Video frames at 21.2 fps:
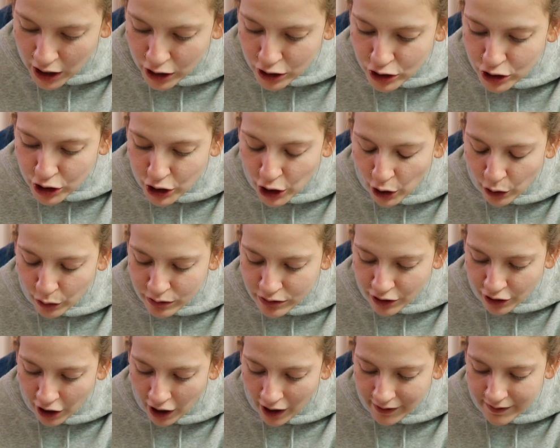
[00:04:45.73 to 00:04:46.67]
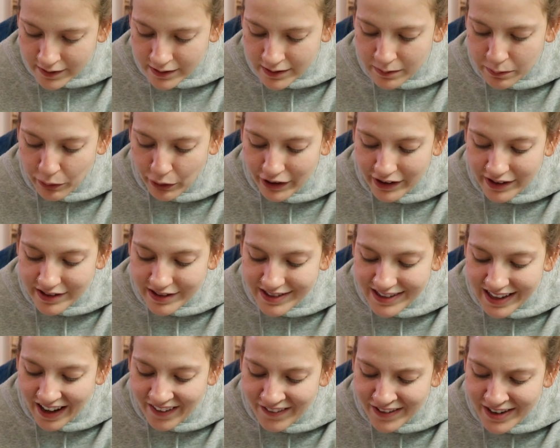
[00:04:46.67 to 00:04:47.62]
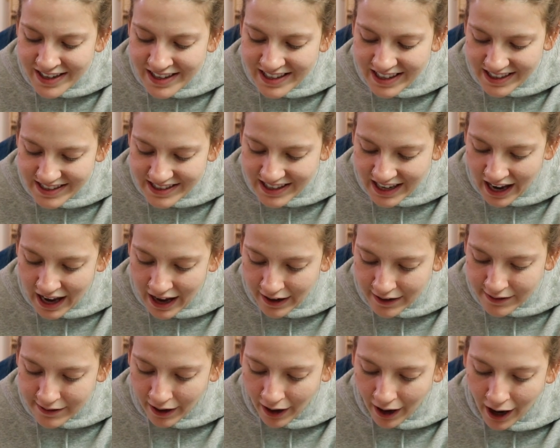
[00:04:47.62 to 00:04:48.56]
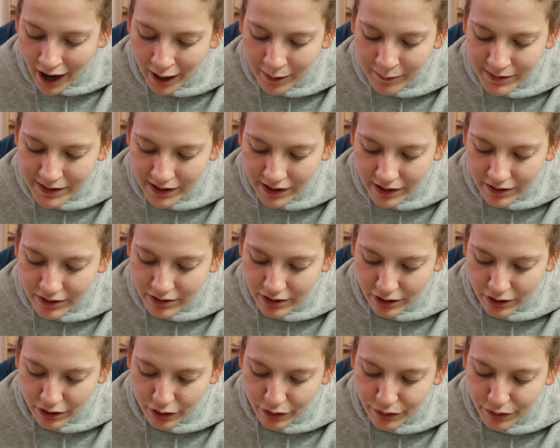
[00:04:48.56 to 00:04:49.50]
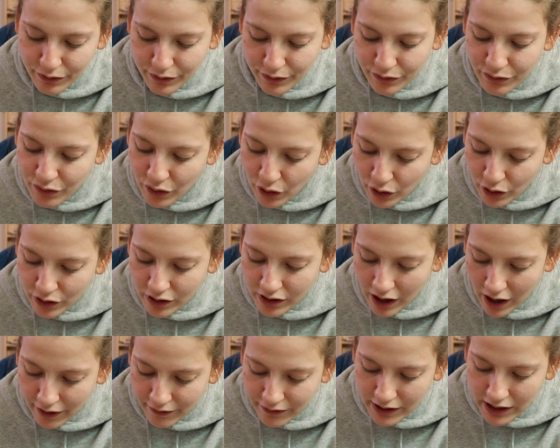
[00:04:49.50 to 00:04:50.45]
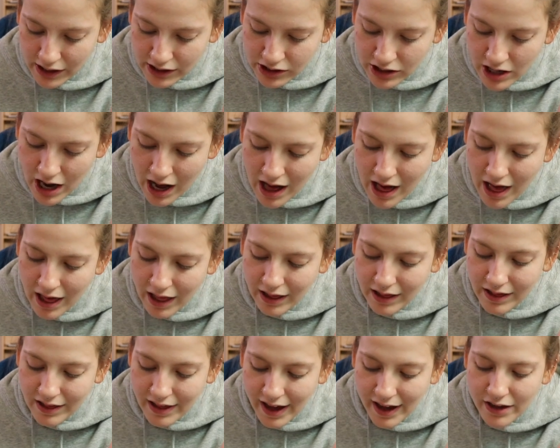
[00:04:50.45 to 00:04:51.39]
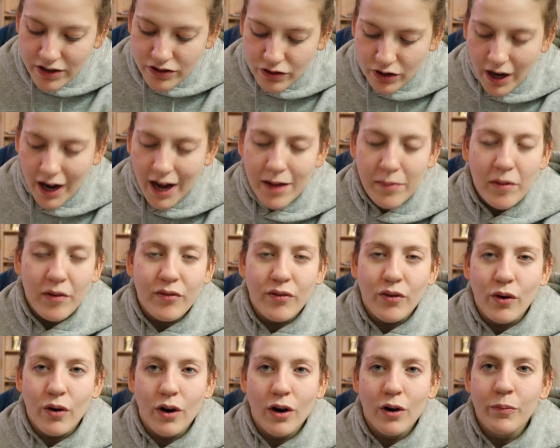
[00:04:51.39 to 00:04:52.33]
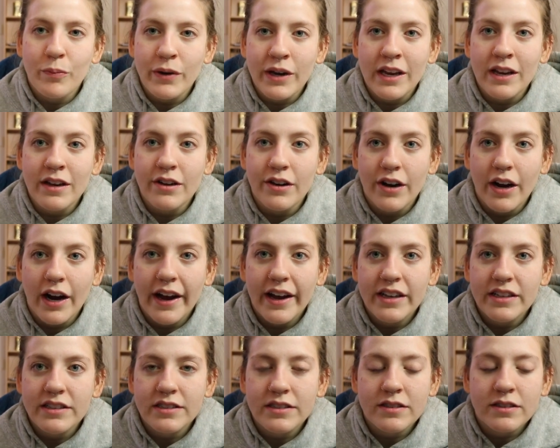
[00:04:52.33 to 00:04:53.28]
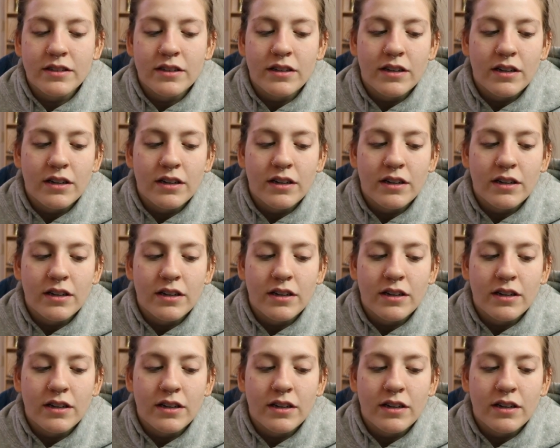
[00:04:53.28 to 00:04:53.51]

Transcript: Close your eyes and spray 7 to 10 times in a circle for full coverage. Let dry before opening your eyes.